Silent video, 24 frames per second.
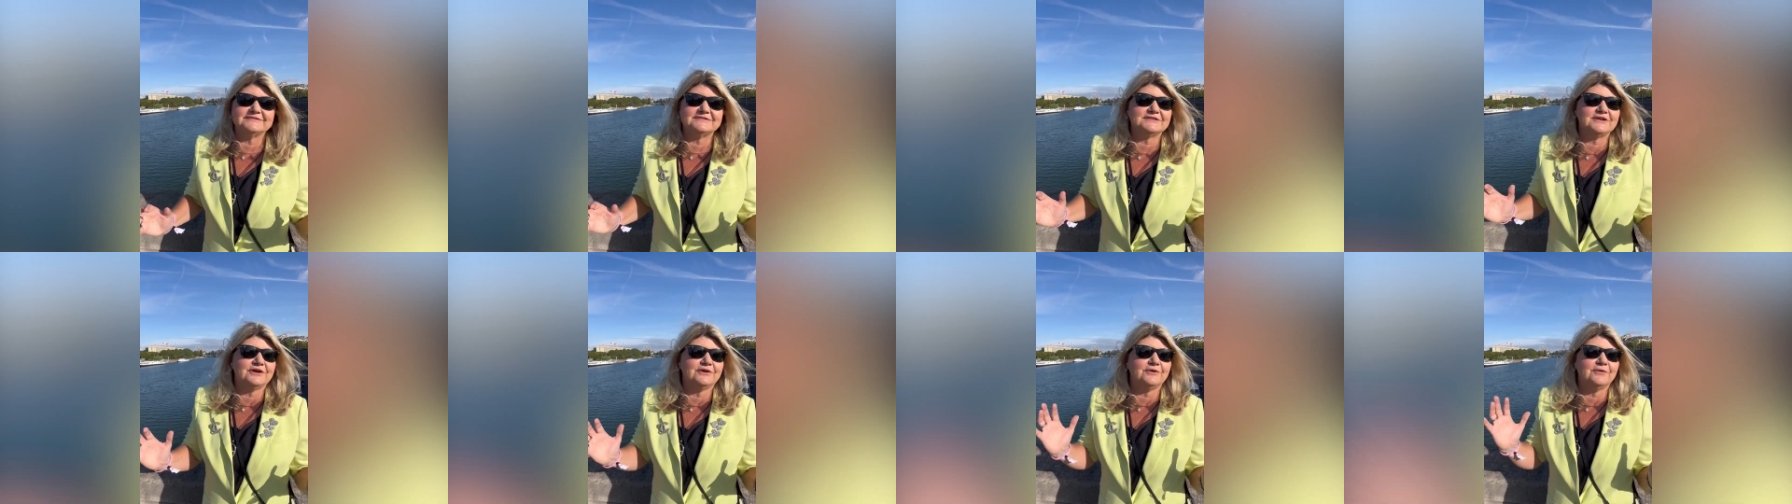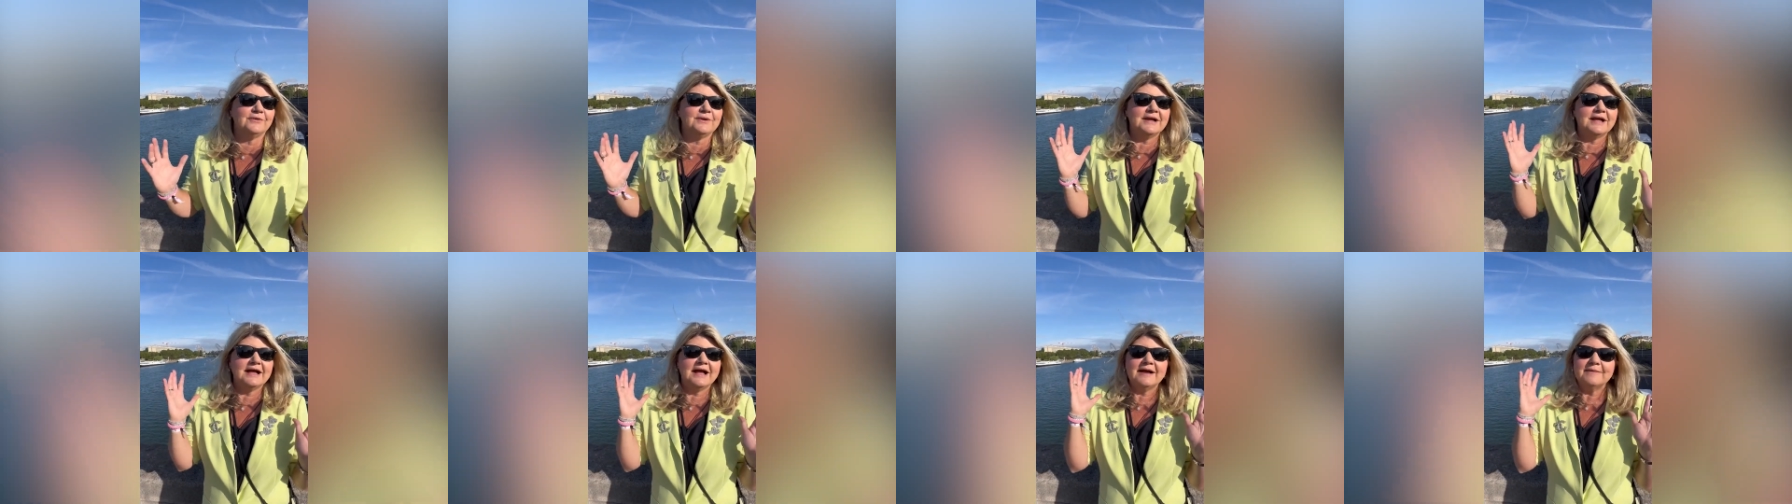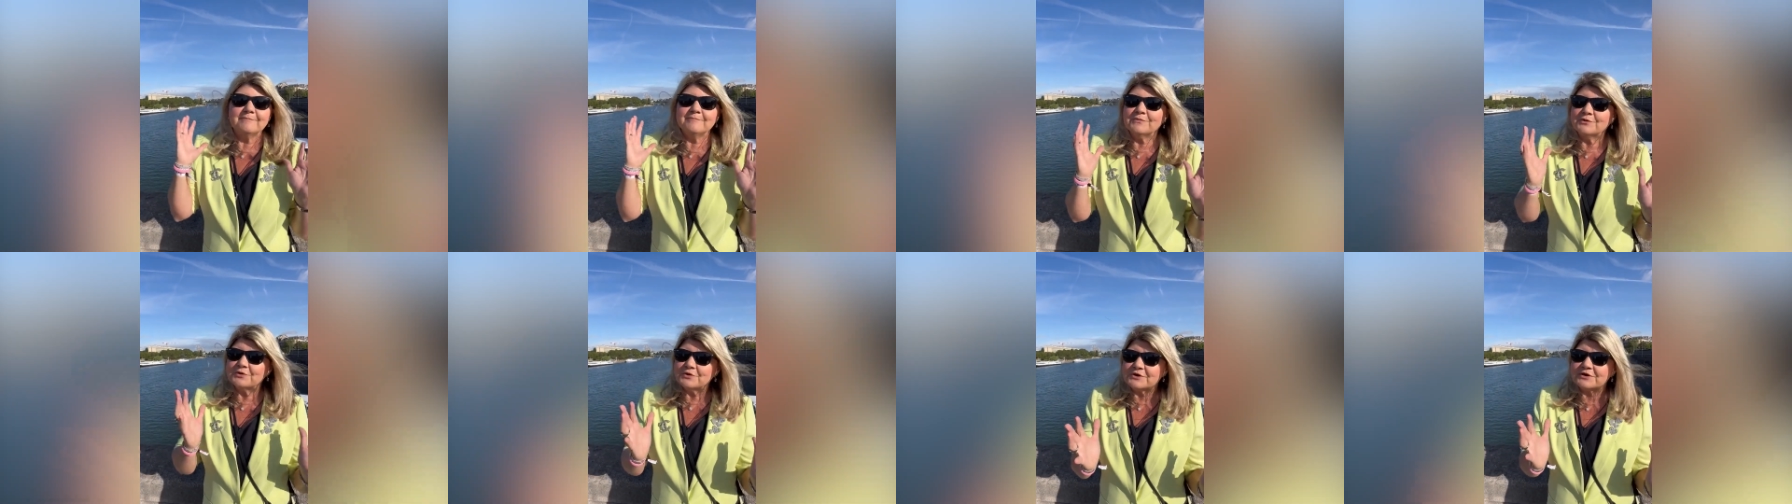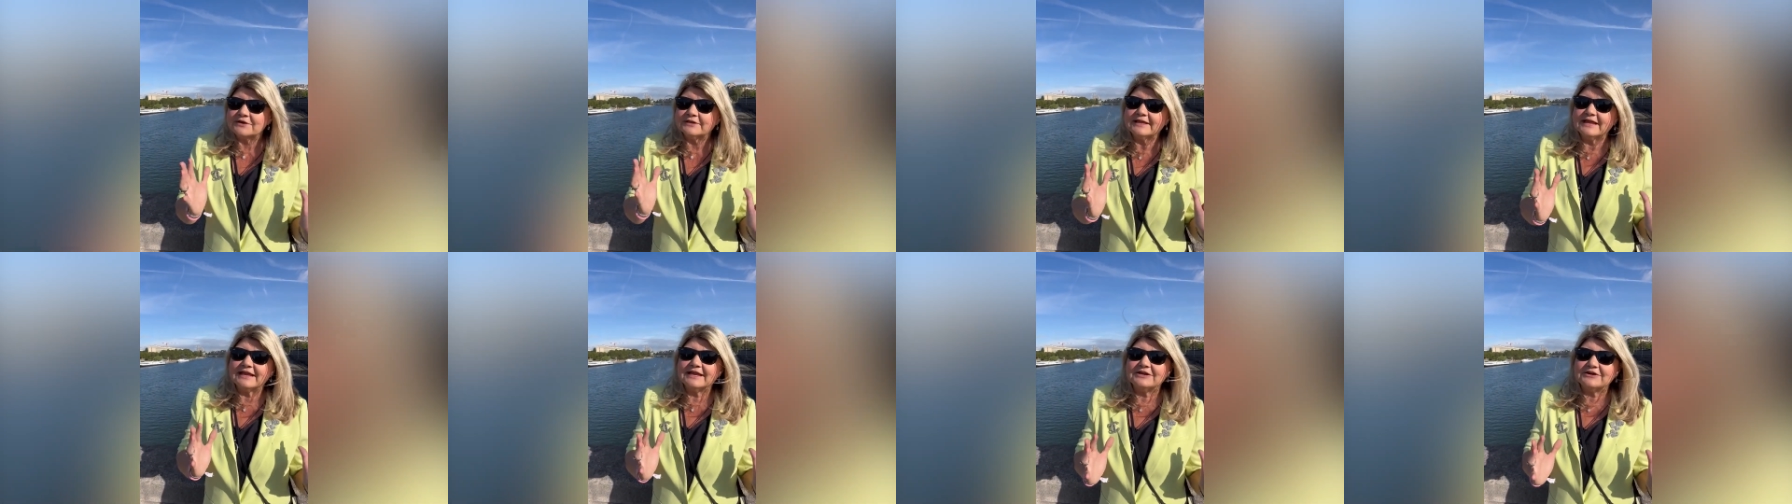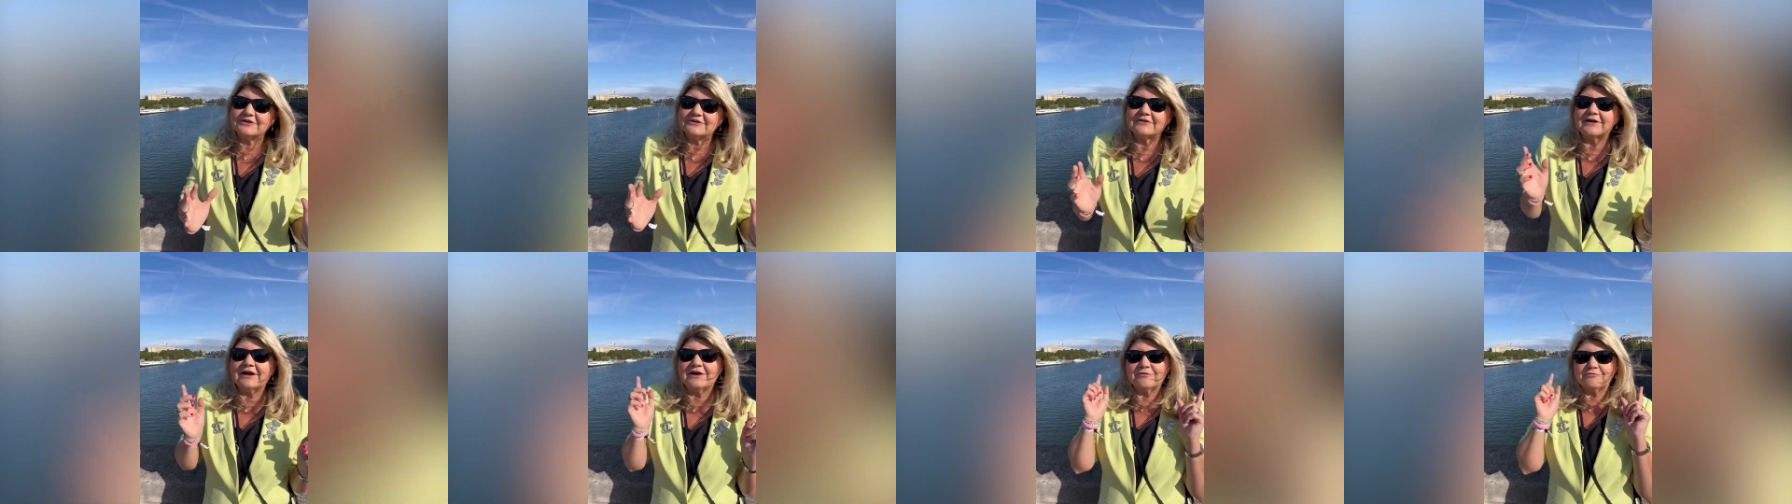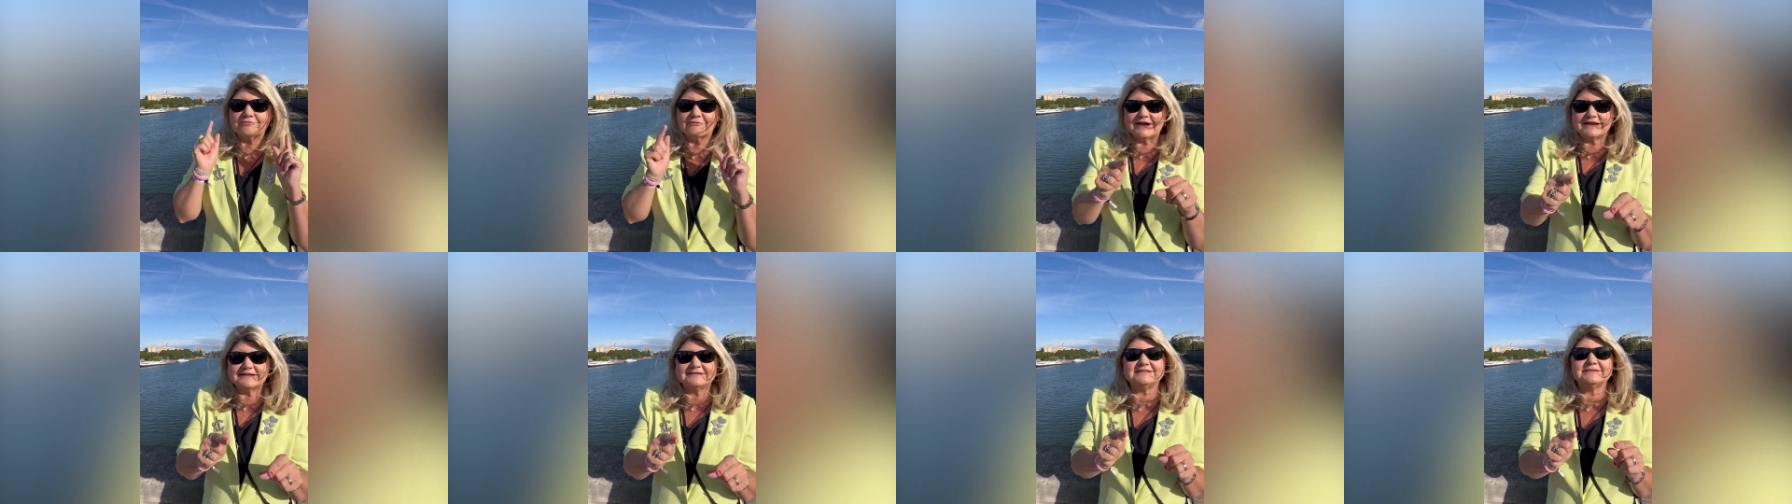So, more later. I'll
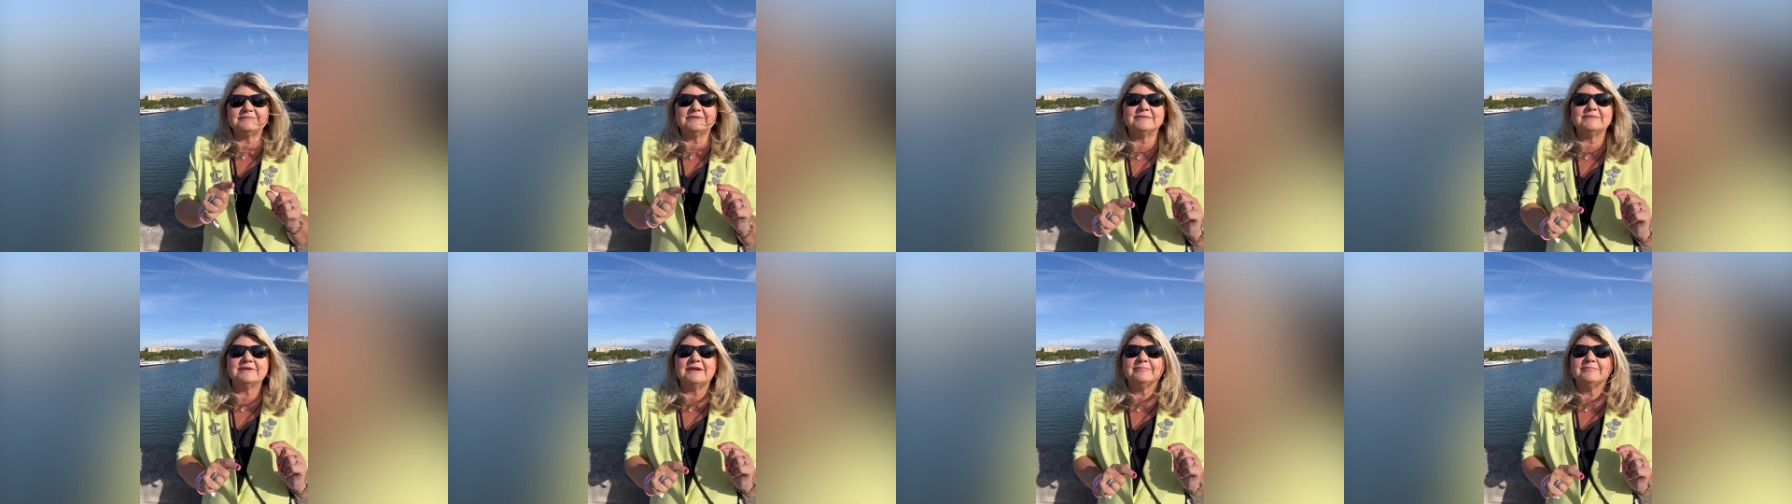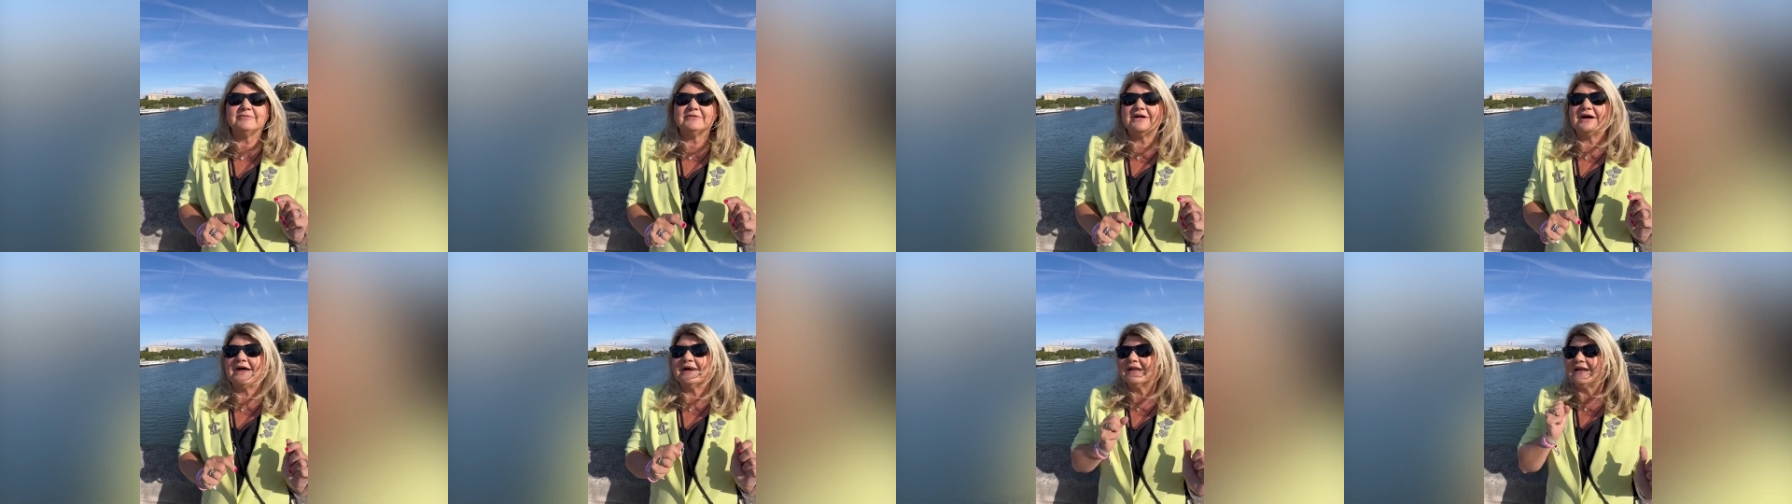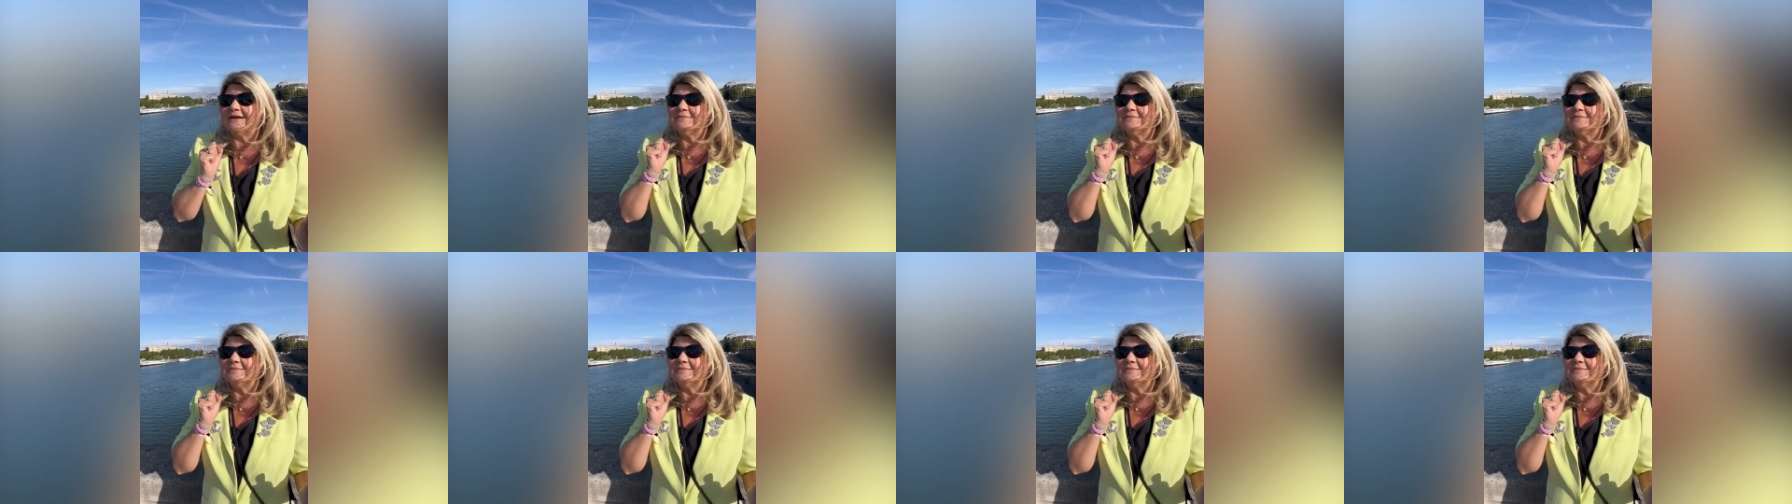write some in my blog.